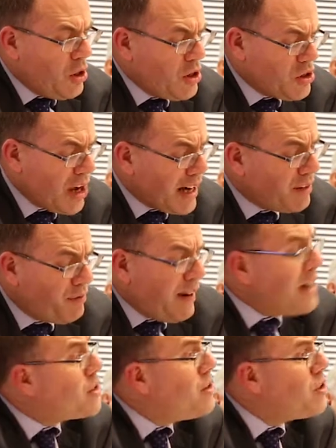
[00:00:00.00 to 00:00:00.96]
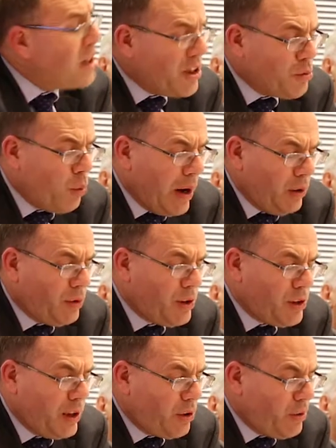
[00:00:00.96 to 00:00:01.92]
The second factor is that as wealth
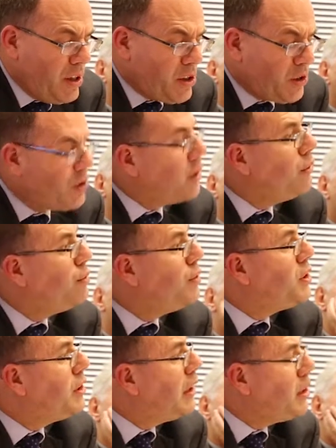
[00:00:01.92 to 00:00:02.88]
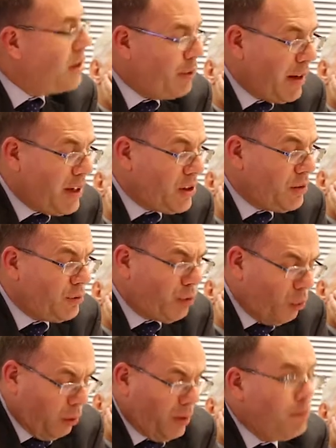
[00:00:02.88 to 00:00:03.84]
has increased, so fertility rates have
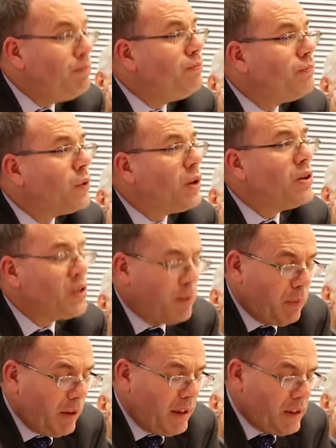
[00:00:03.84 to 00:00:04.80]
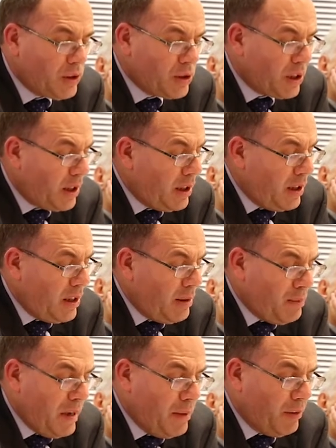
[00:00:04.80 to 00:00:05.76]
fallen. Quite simply, as
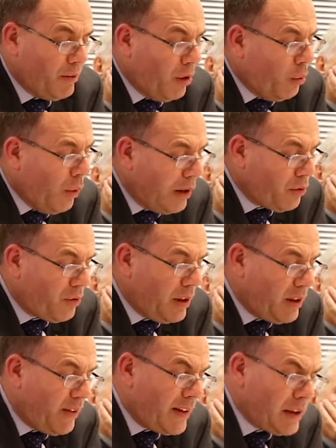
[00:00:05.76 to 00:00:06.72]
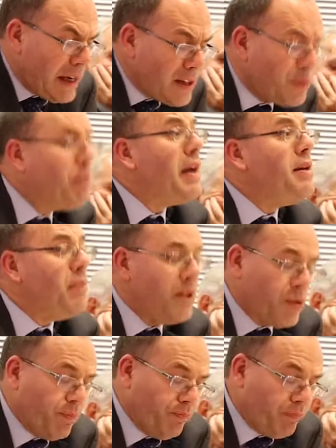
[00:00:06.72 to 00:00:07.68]
people have got wealthier, they've had less
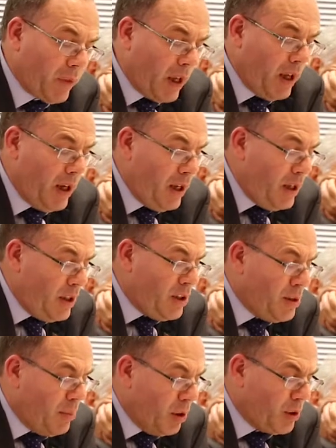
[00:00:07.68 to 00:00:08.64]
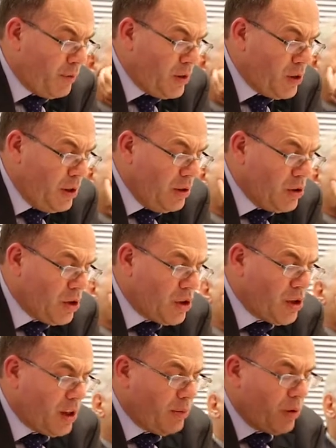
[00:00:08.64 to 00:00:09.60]
babies. Demographers use the
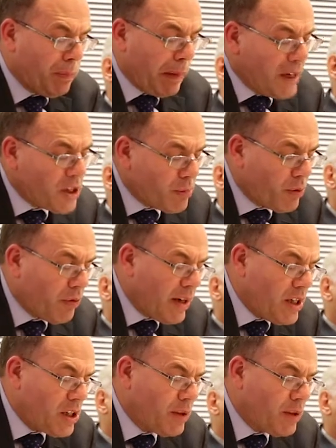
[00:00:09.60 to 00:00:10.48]
term replacement rate